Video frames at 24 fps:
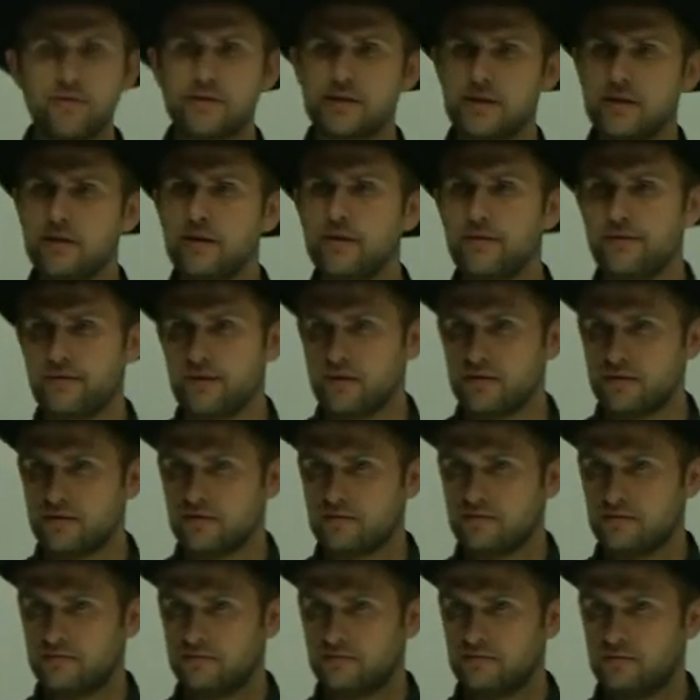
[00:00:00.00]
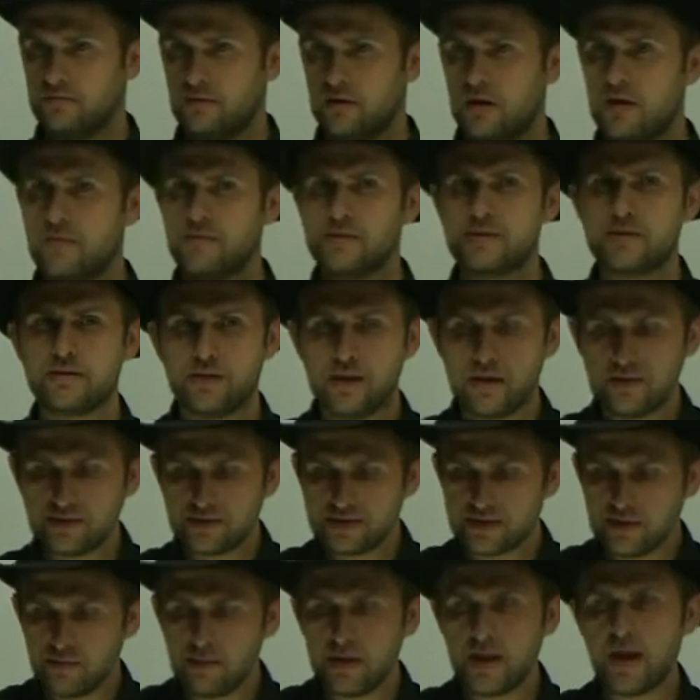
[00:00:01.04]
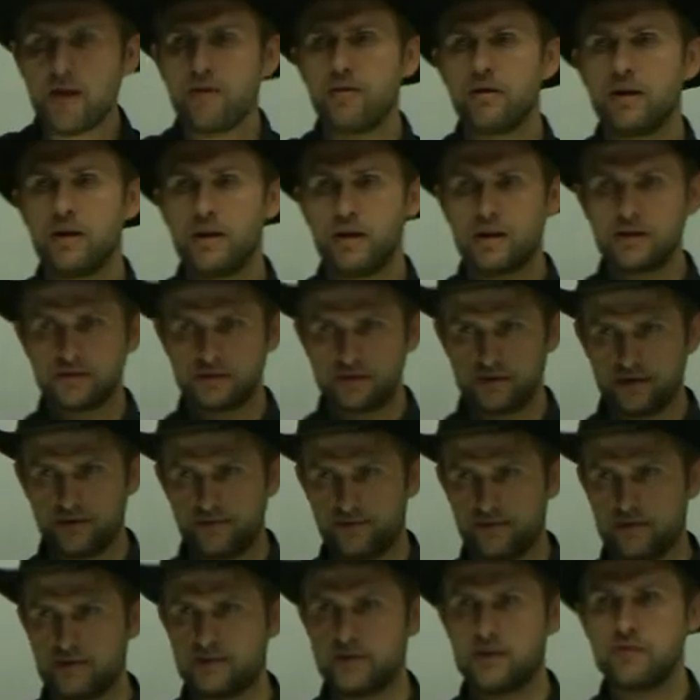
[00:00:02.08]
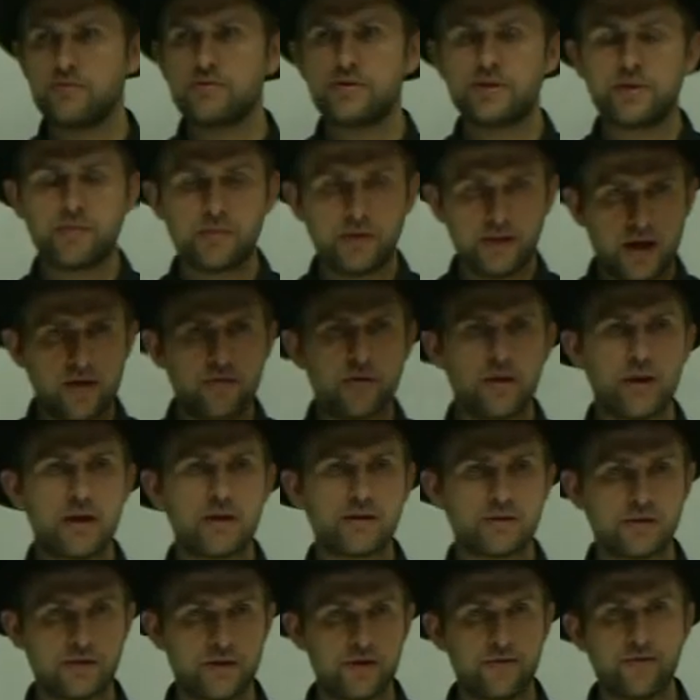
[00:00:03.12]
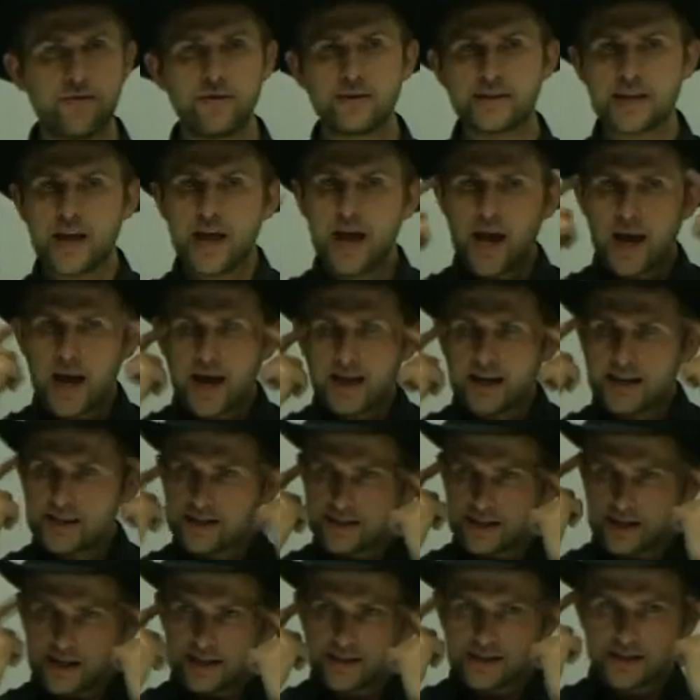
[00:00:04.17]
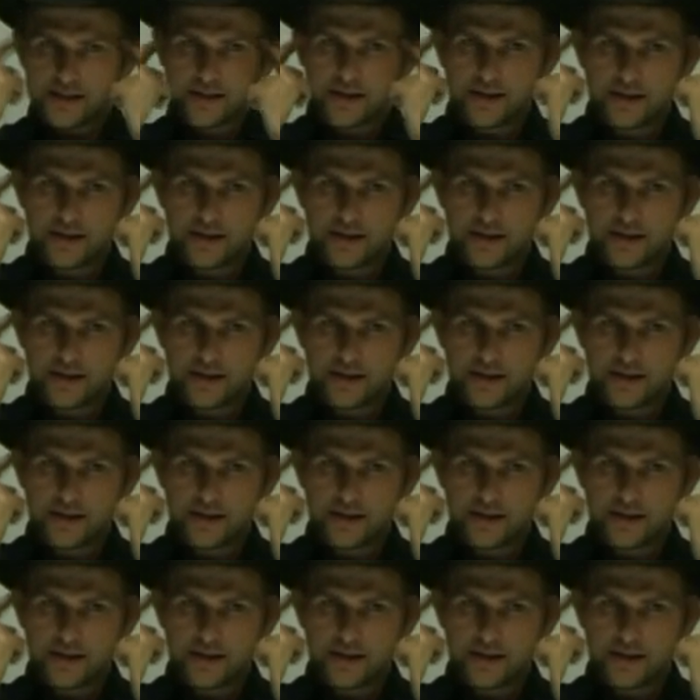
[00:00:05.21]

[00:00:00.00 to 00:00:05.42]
here's the difference. Here's similarity, here's difference. Here's similarity, here's difference. And